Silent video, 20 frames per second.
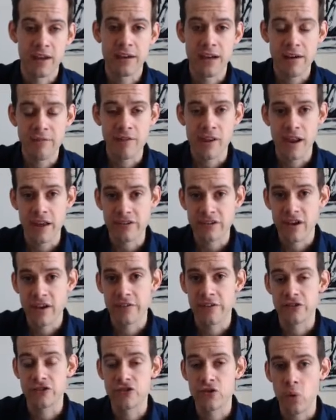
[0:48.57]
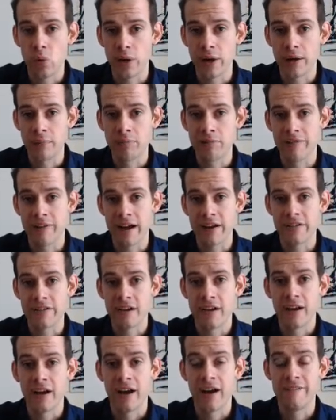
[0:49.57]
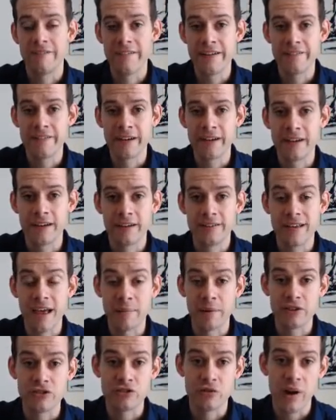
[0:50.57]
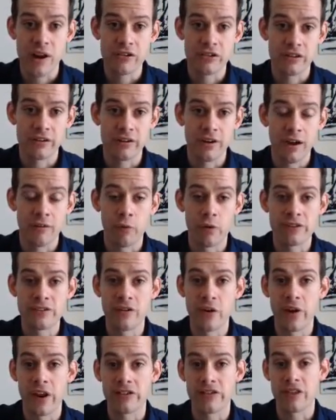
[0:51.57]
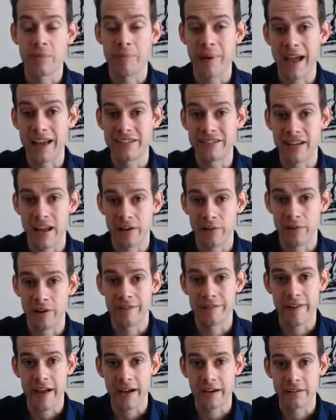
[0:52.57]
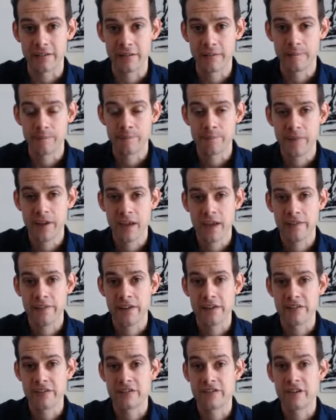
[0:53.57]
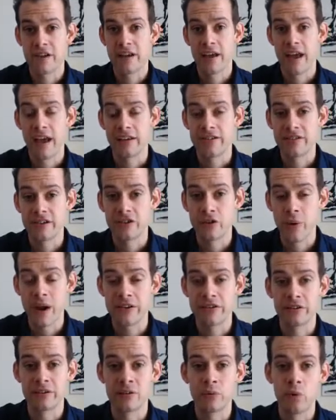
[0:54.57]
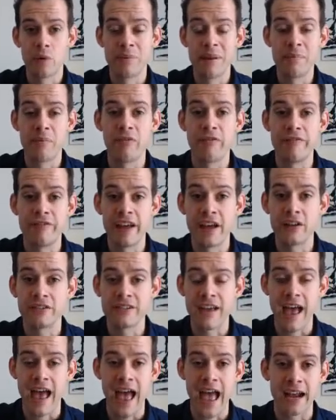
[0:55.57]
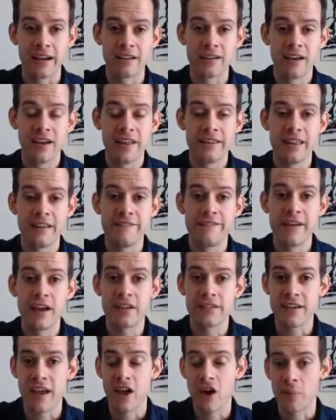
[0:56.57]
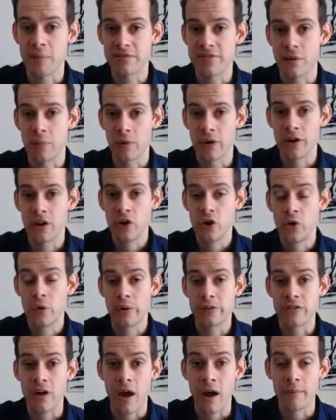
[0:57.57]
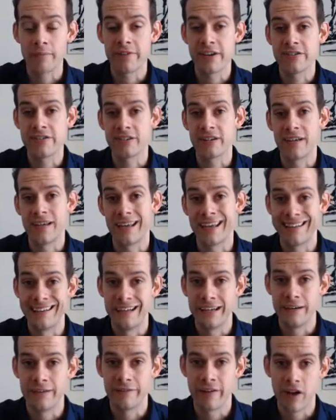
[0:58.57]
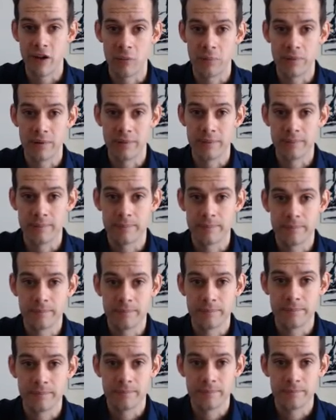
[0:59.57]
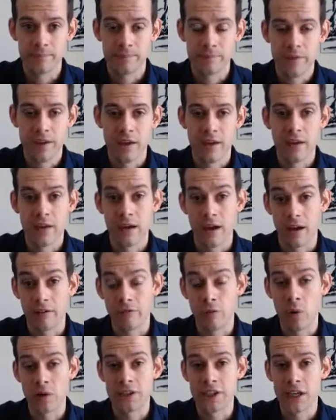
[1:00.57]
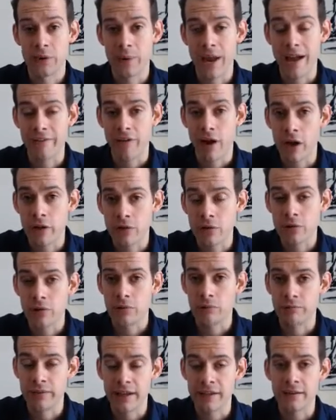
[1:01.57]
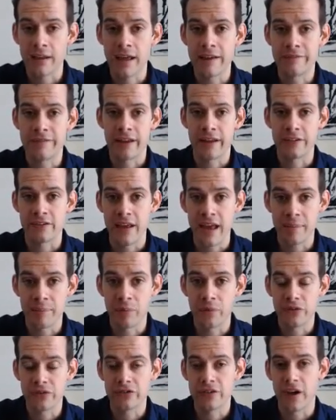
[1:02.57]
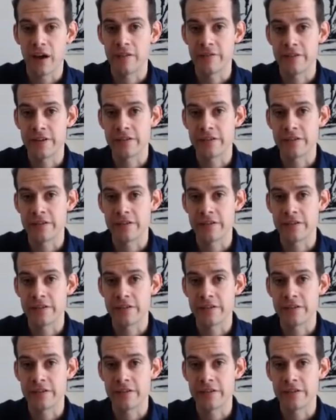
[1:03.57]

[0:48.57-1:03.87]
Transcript: Nevertheless, this story provides a vivid demonstration of what's known as the bystander effect. This is a situation where people fail to act, they fail to help someone who is obviously in need of help. Unfortunately, we have other real life examples of